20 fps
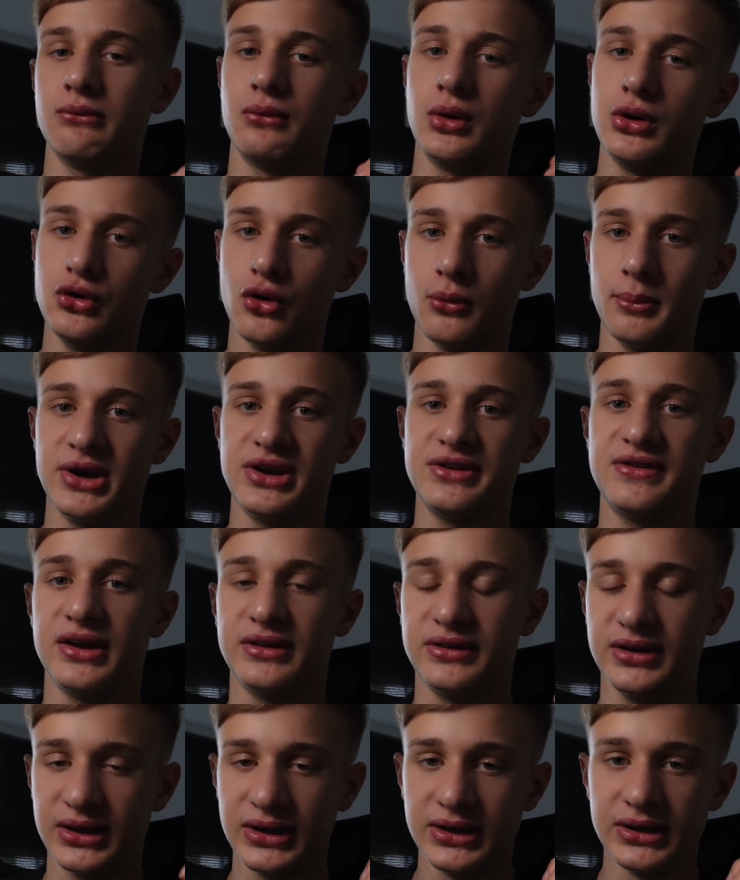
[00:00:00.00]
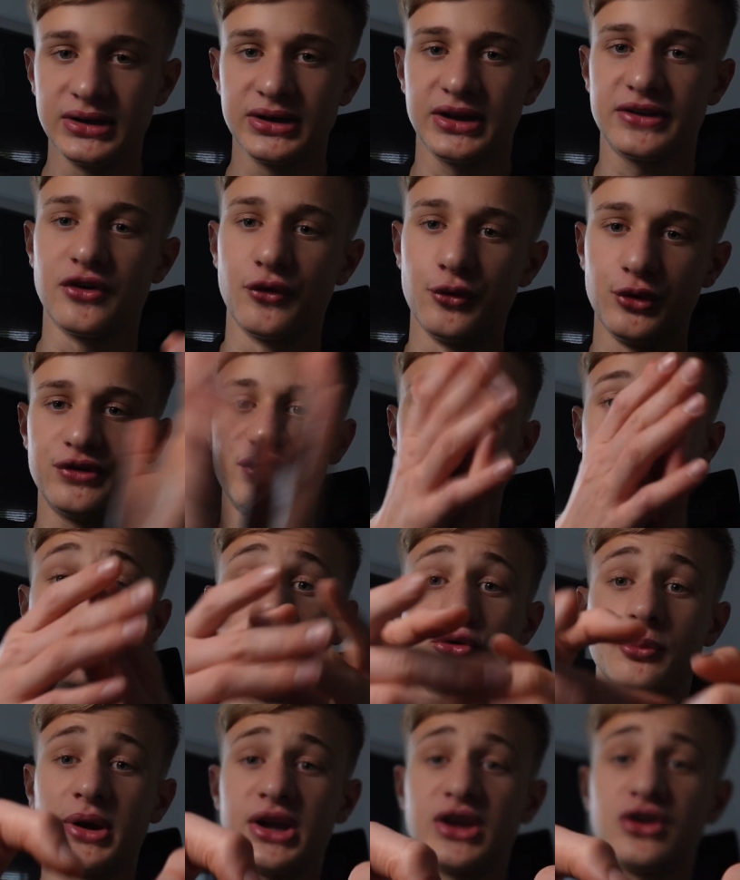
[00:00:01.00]
when you're meditating. That's how it is. I see
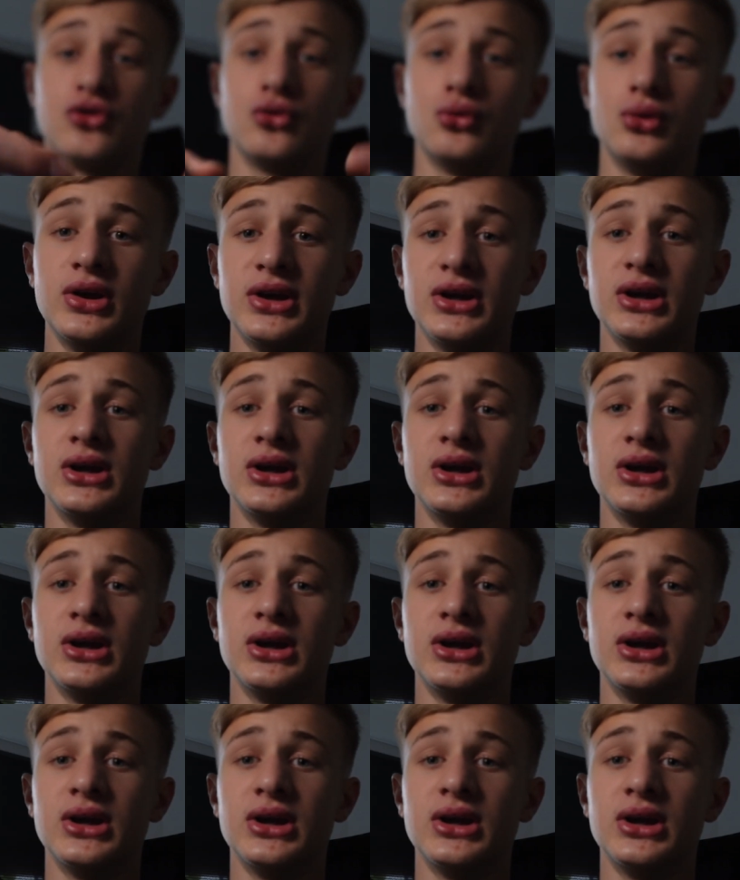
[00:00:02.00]
you back here soon.